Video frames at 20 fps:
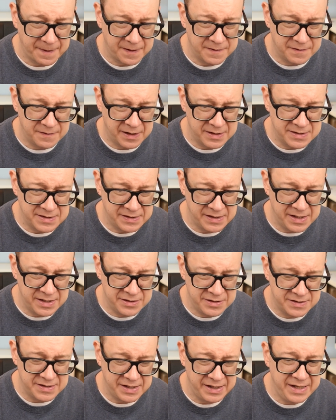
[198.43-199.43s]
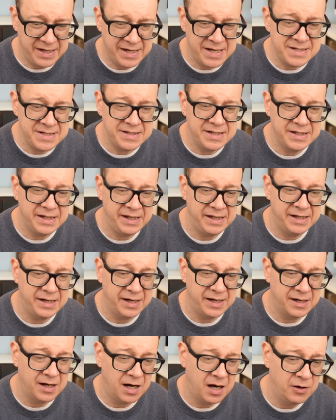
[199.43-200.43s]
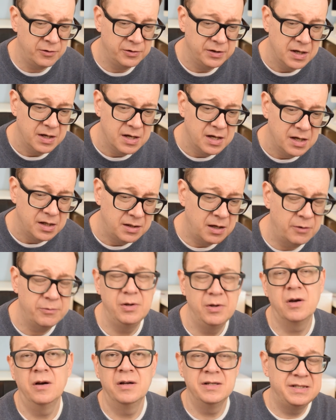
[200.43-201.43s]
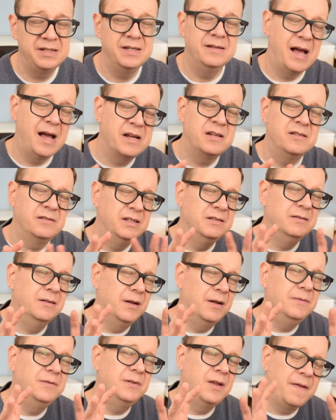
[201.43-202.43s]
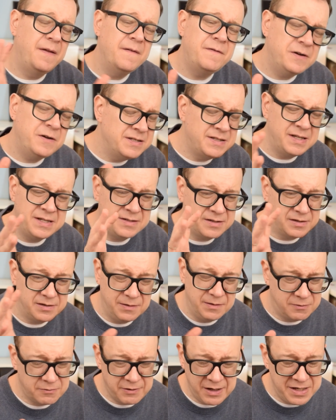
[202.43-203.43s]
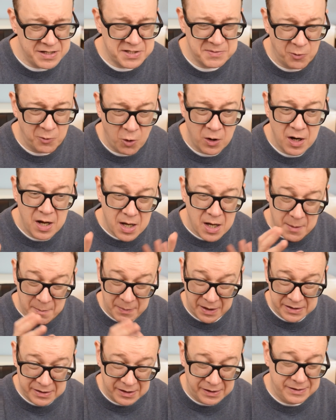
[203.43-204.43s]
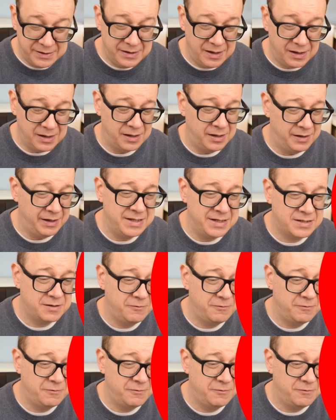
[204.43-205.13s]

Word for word: You can see it just easing in and out. Now you can't see actually uh, the difference is uh, really small, but uh, it's